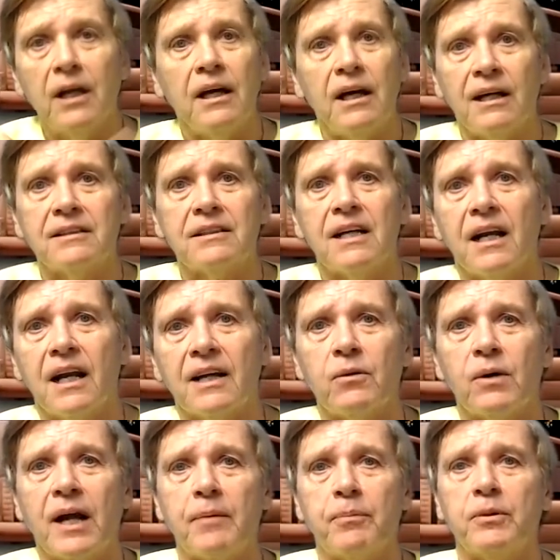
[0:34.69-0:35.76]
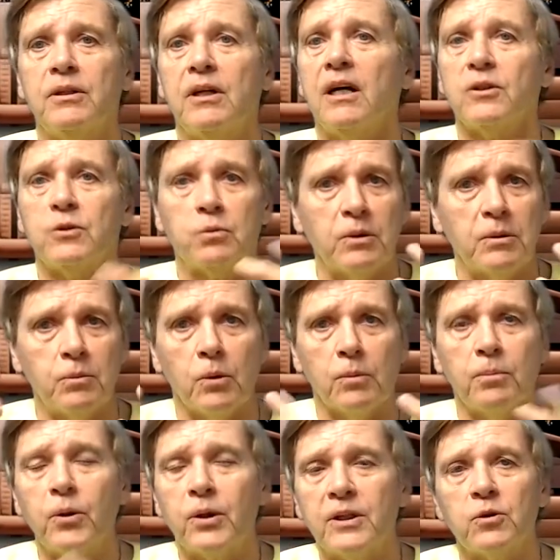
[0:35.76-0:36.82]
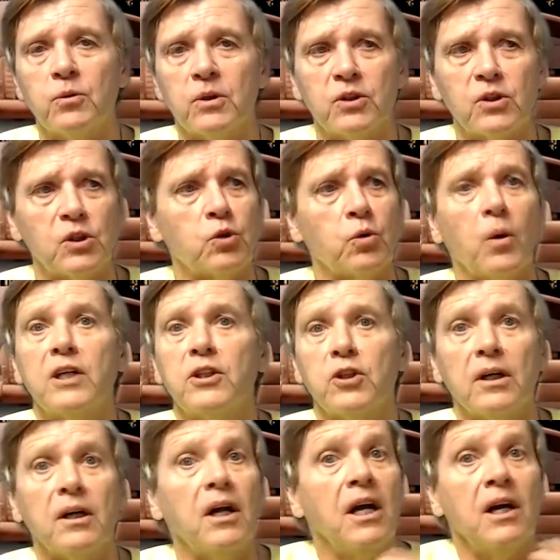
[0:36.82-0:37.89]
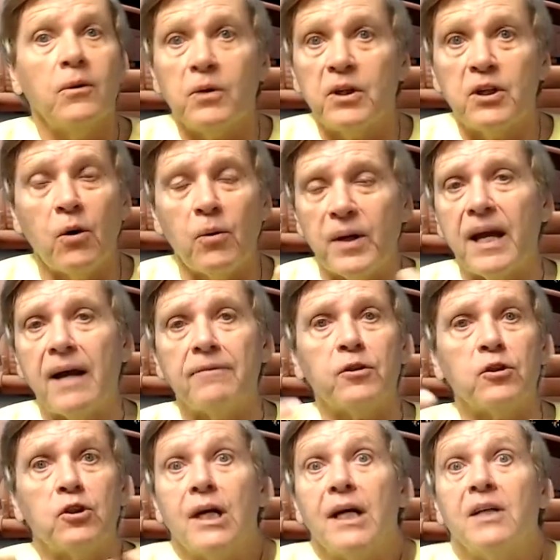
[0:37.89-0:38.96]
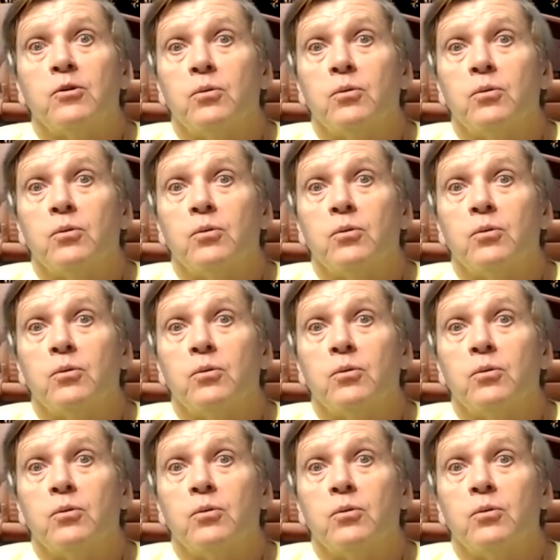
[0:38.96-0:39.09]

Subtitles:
That's kind of like what happened to us. We were put into a situation, we know we have to change.